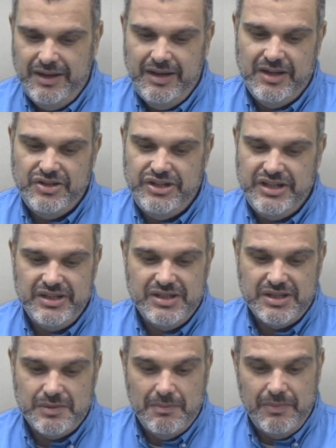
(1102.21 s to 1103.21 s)
and she
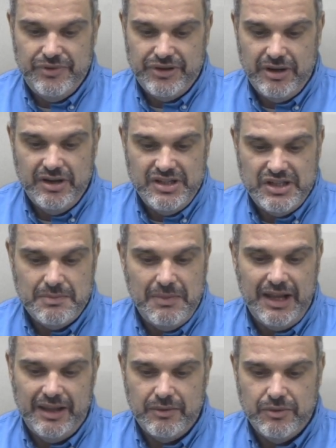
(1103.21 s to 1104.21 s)
started
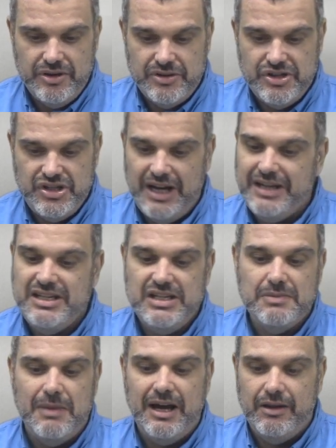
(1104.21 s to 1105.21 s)
smiling with her shiny
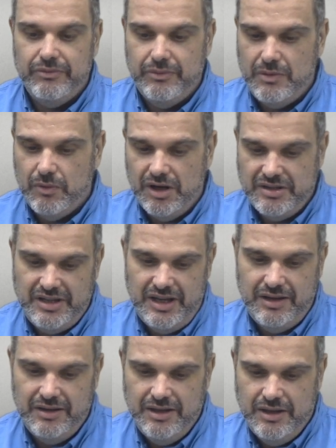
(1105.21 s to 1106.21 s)
smile as we walked in.